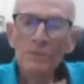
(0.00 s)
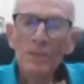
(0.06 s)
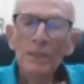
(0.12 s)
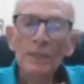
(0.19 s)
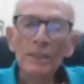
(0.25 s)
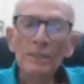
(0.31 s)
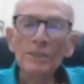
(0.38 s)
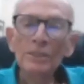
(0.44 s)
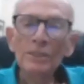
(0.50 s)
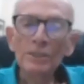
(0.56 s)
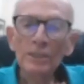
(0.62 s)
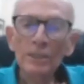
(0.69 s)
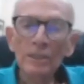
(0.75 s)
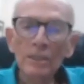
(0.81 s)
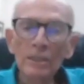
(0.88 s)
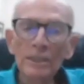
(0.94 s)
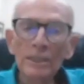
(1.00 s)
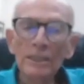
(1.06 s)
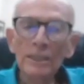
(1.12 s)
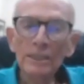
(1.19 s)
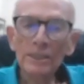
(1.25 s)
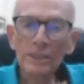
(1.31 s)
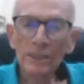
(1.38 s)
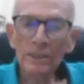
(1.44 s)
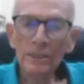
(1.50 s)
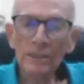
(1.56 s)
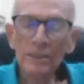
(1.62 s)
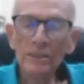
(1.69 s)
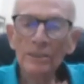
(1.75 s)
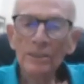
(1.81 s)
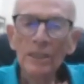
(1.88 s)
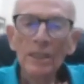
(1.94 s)
is still in
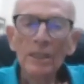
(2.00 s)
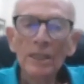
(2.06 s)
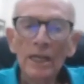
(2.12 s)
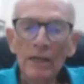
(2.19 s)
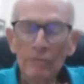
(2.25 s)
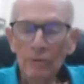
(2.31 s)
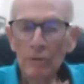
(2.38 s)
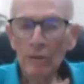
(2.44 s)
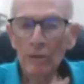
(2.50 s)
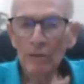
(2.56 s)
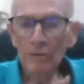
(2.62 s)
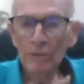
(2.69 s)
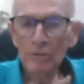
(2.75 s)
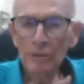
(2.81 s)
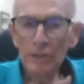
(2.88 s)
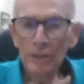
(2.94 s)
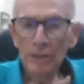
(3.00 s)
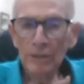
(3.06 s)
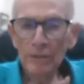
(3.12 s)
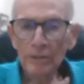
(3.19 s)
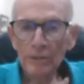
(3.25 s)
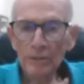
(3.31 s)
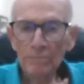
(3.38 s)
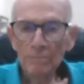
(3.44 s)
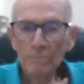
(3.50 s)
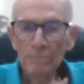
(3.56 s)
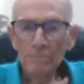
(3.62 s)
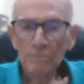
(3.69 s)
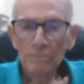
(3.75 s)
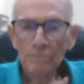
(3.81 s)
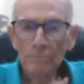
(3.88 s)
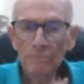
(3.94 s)
existence after all those years.
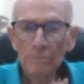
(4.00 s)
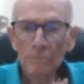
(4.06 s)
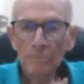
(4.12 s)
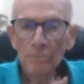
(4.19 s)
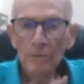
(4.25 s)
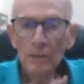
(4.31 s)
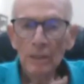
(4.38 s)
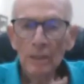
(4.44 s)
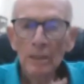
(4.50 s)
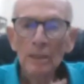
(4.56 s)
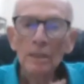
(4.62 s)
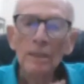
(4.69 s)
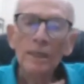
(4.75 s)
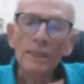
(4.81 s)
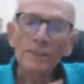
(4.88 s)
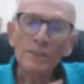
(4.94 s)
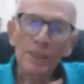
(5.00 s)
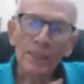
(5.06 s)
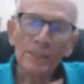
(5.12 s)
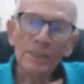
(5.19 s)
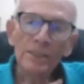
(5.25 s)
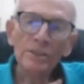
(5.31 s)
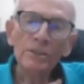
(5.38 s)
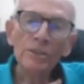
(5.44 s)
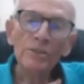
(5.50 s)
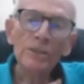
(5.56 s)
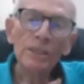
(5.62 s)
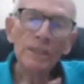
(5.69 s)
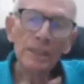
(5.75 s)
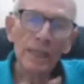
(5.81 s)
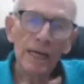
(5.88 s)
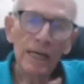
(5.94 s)
Adjacent to the
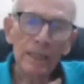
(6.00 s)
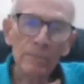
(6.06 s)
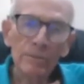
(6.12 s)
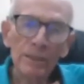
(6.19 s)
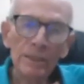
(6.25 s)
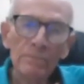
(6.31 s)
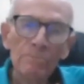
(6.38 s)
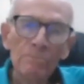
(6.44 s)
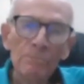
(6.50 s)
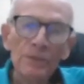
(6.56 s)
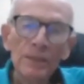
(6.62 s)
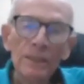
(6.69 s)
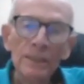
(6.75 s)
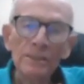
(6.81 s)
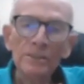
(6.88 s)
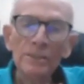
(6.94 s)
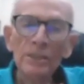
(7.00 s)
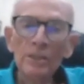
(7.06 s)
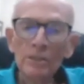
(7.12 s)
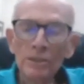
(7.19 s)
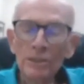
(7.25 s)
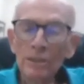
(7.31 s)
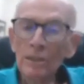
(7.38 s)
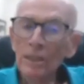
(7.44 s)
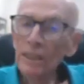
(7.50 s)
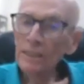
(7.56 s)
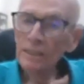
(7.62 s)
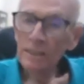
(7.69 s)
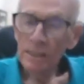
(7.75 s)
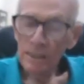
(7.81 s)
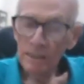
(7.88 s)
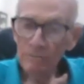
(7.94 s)
Academy is the Ursuline
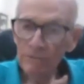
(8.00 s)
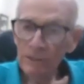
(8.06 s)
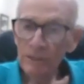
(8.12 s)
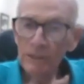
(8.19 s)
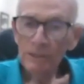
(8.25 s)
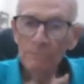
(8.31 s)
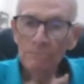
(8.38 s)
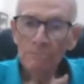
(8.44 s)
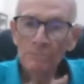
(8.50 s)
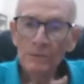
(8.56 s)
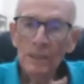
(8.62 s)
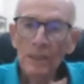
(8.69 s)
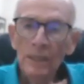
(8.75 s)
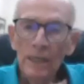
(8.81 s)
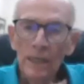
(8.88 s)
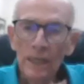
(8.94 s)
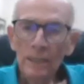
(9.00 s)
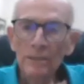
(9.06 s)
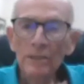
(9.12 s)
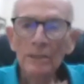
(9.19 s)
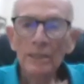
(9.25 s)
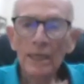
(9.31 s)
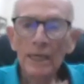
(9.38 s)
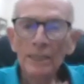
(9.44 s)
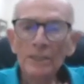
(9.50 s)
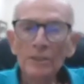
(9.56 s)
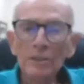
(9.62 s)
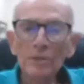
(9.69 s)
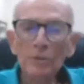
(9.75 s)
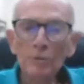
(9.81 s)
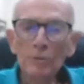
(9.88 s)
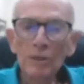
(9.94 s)
Convent and the
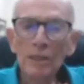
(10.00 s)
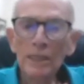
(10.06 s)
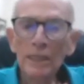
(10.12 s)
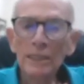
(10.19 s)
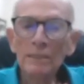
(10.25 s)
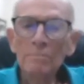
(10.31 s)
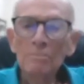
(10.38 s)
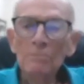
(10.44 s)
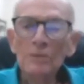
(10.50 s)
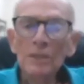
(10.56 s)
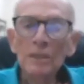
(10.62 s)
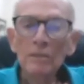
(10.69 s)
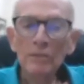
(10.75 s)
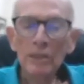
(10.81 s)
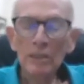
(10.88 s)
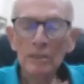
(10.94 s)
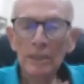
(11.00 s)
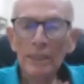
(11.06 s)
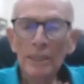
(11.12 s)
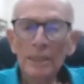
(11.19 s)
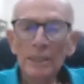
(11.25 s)
National Shrine of Our Lady